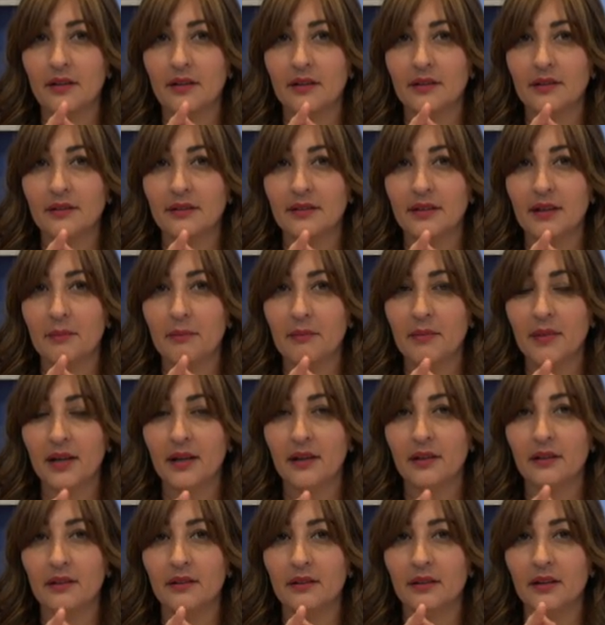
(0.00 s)

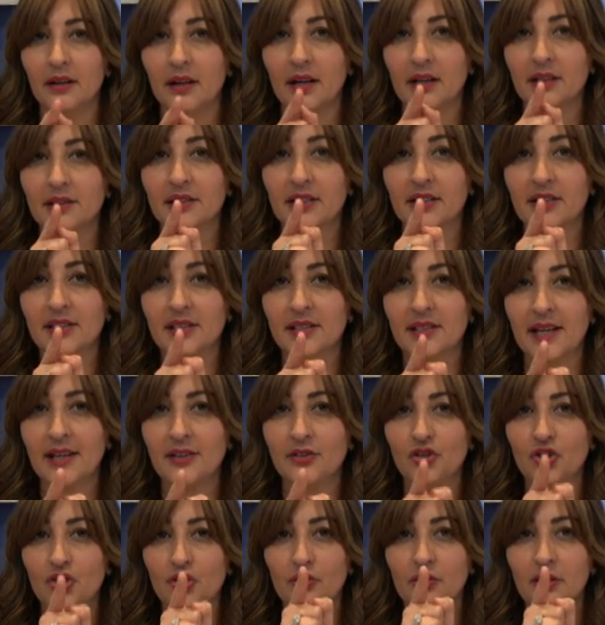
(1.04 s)
the
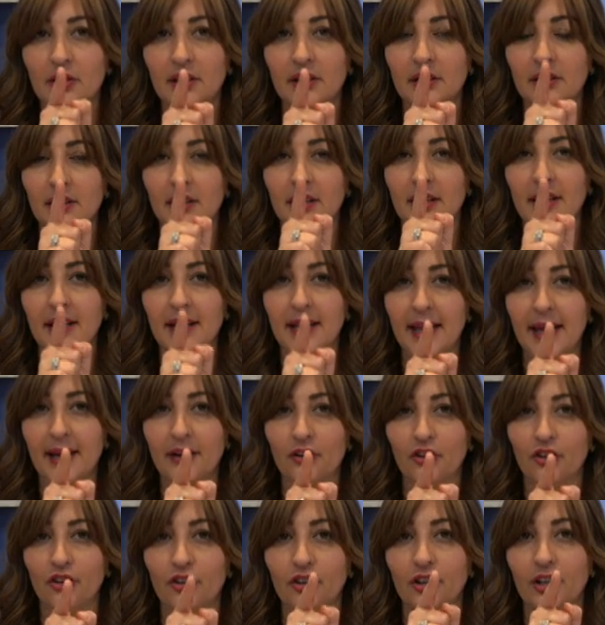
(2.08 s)
central
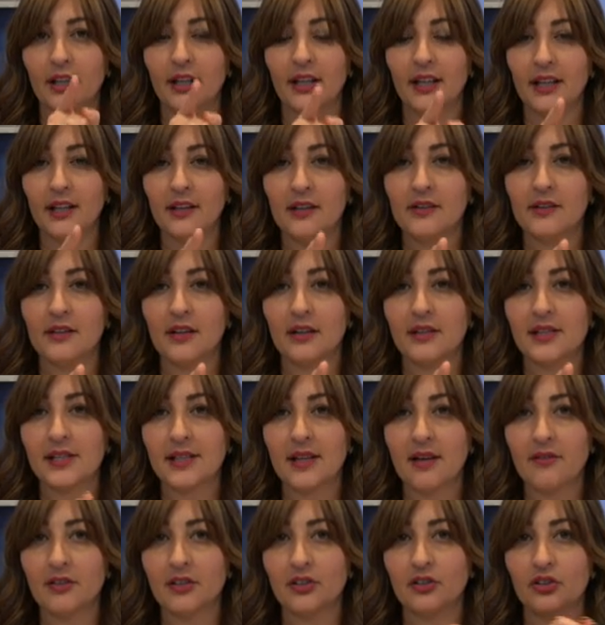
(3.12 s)
letter in the
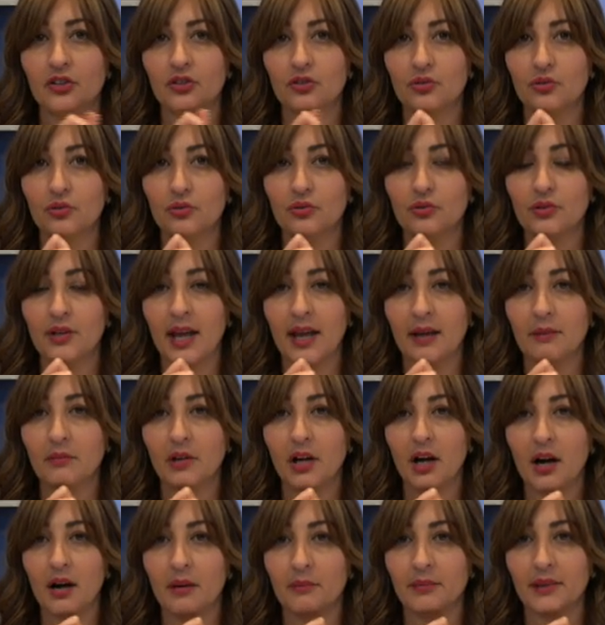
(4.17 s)
72 name
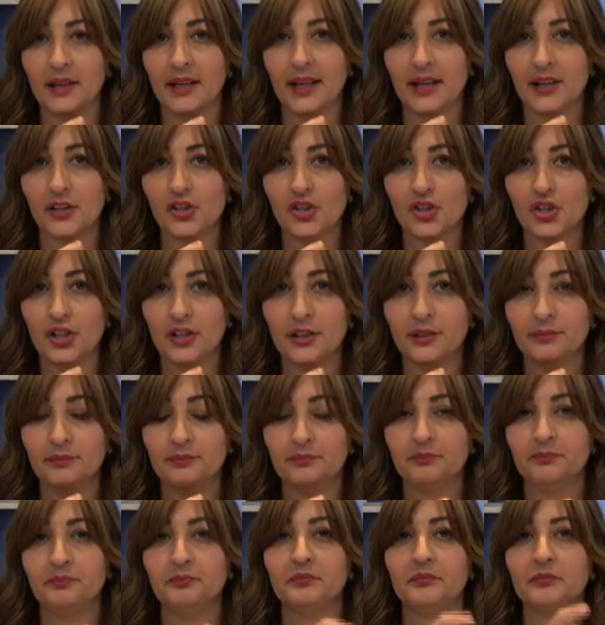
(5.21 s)
combination,
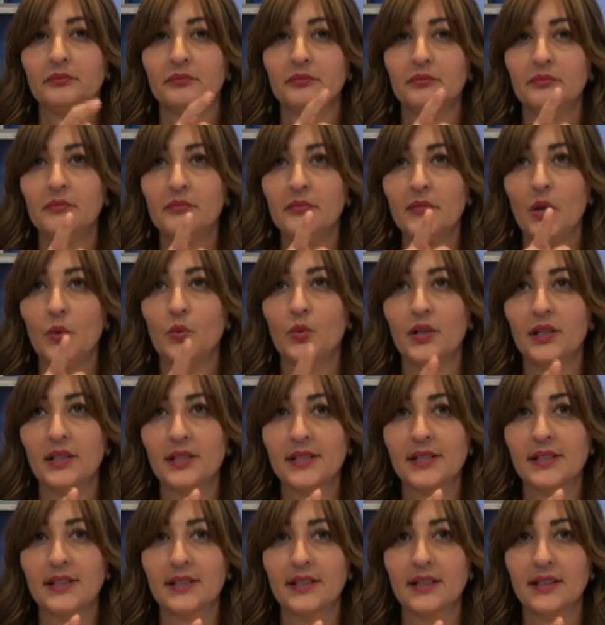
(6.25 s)
we'll
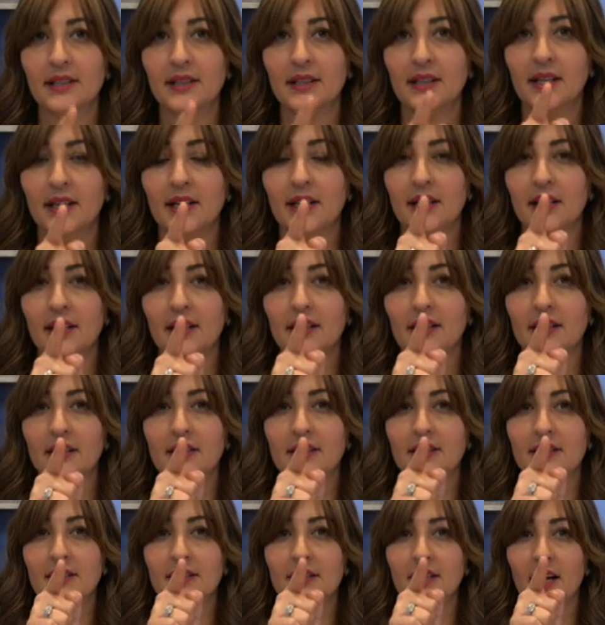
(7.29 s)
see
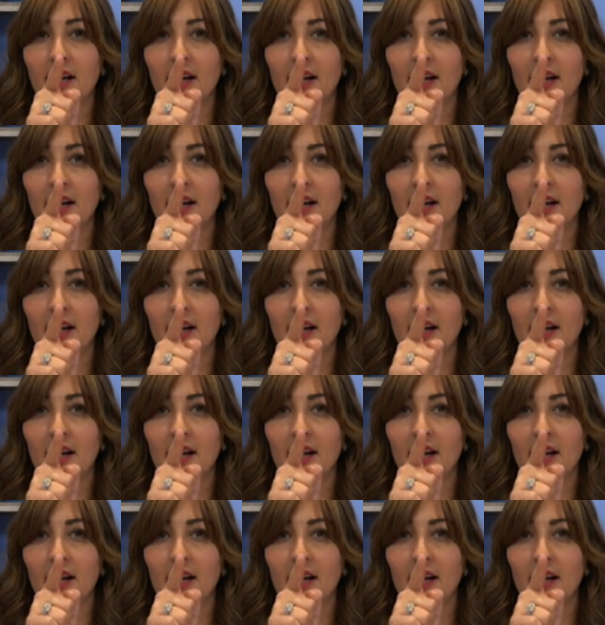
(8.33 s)
it's